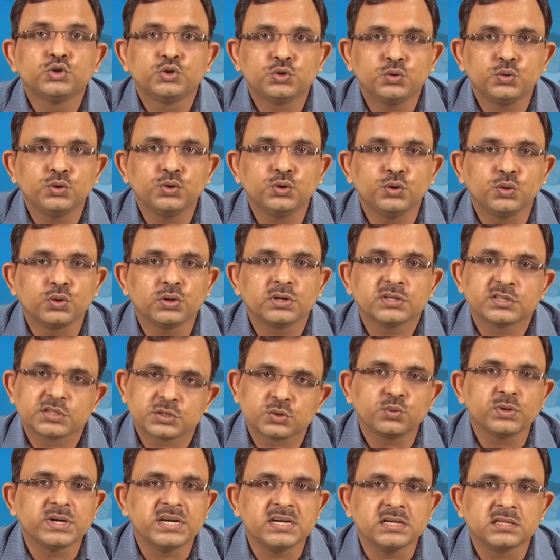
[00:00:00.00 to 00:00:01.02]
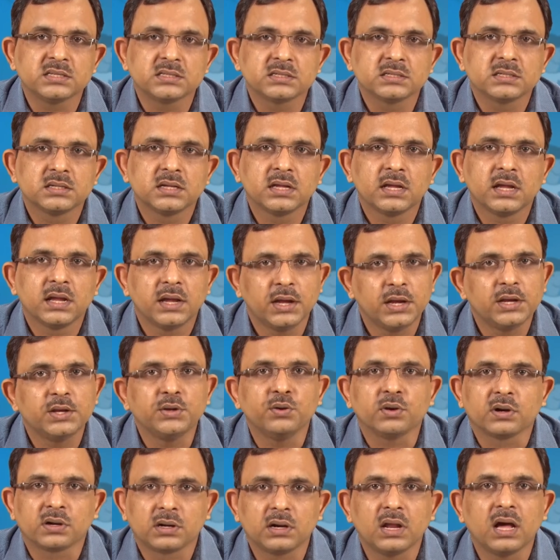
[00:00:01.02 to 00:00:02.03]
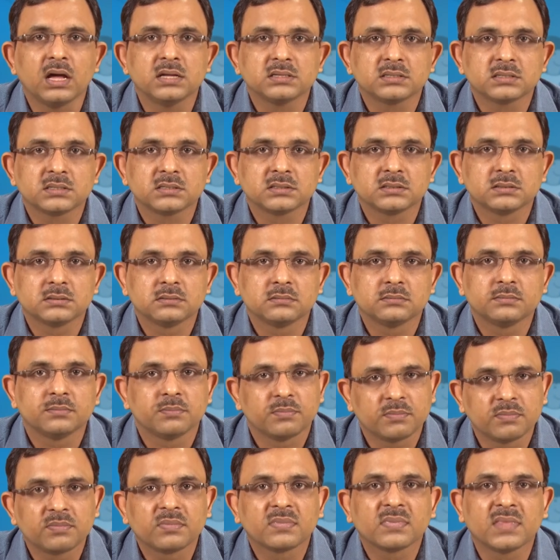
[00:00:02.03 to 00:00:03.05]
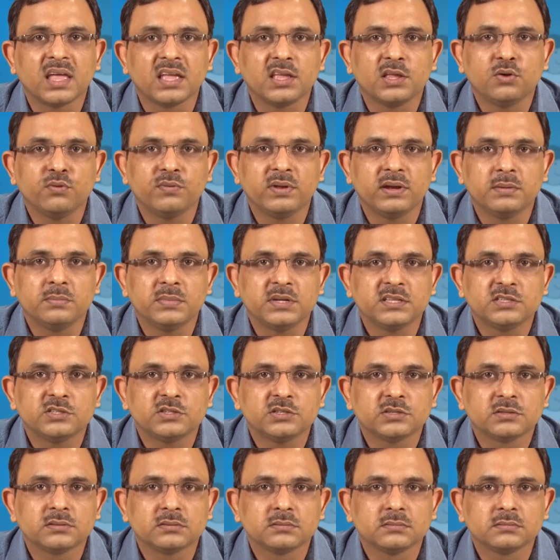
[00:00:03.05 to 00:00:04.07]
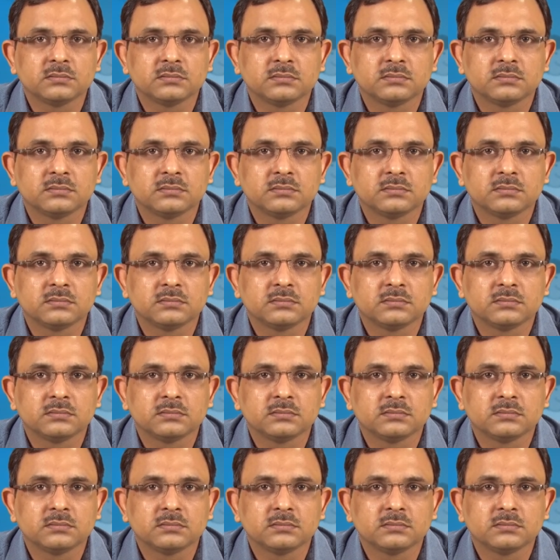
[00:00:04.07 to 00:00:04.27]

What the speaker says: to your students in your class. Thank you very much.